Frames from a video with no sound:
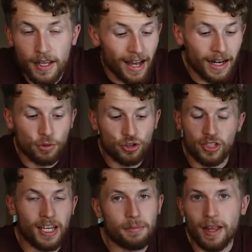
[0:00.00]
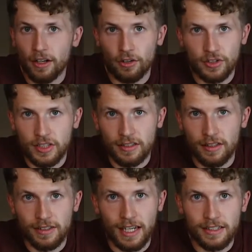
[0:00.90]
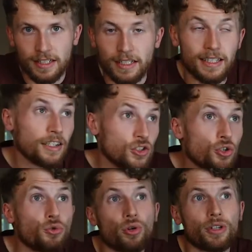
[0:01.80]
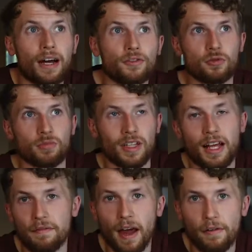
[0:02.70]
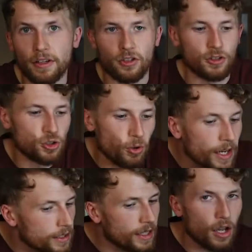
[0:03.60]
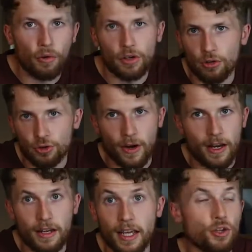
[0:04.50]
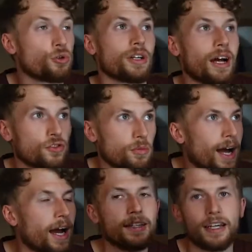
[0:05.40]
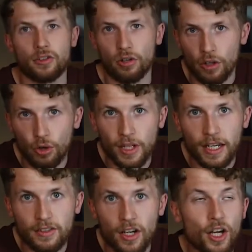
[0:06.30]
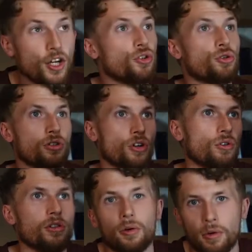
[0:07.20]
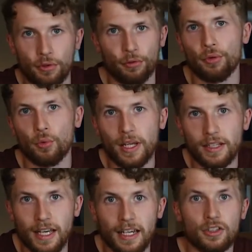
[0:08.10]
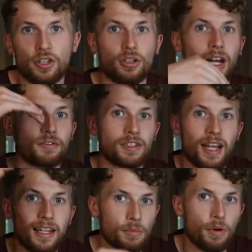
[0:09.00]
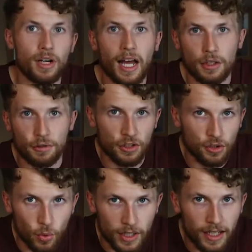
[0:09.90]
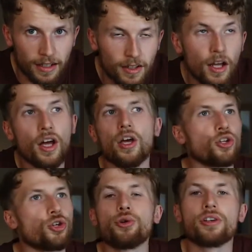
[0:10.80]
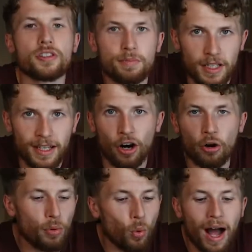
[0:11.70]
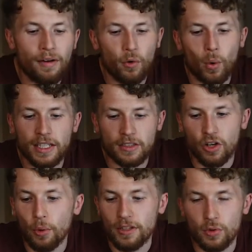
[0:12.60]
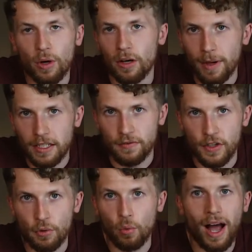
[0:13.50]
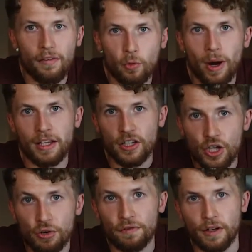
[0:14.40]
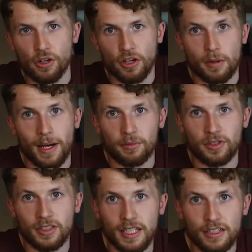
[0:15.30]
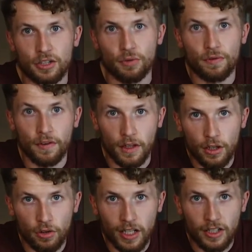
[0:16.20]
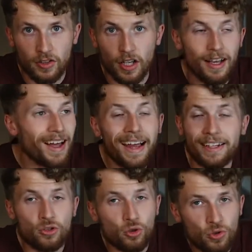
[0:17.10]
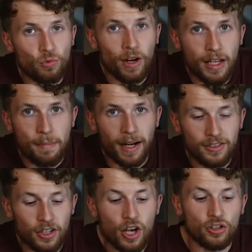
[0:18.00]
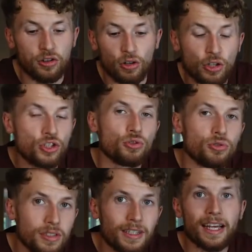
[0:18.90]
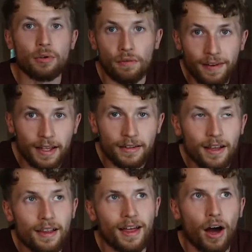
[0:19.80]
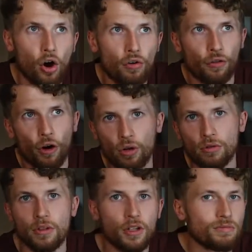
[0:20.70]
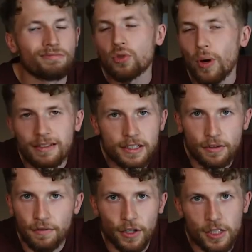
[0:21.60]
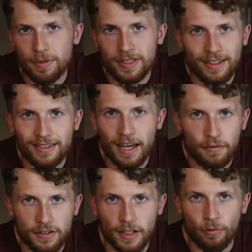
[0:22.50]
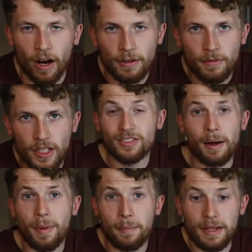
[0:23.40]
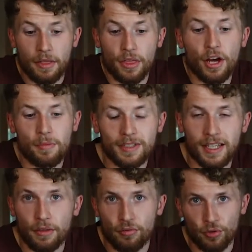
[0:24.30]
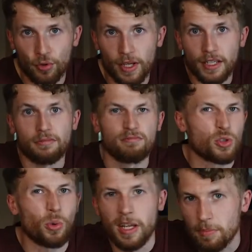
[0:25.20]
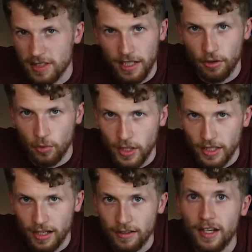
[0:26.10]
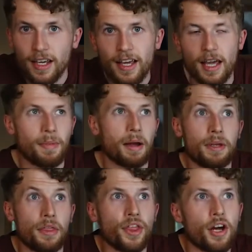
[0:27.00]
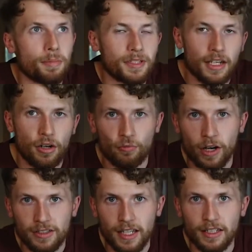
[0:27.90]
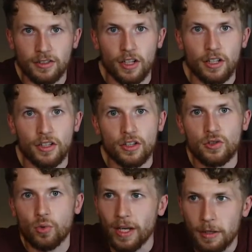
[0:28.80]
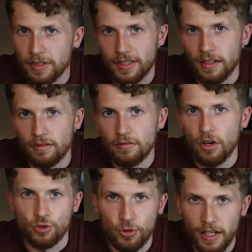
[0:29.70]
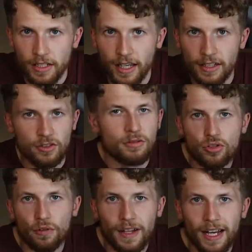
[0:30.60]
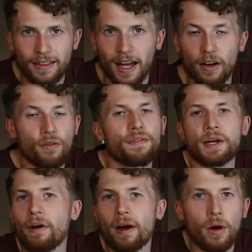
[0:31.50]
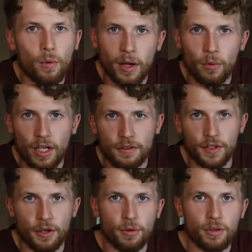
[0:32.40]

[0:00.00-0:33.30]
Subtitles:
And I would just keep that consistent day to day. Yes, you could have some slight variance on a training day or a non-training day. You could have some high days or low days. You could go lower through the weekdays and you could have slightly more calories on a weekend. You can split that up whatever way is going to work best for you, whatever way that you feel you're going to be able to stick to for the longest. It doesn't really matter as long as you stay within that overall 20 to 30% deficit, right? So that might mean 30% through the week, 20% on the weekend. It might mean 30% on rest days, 20% on training days. Stuff like that. Figure out what way works for you.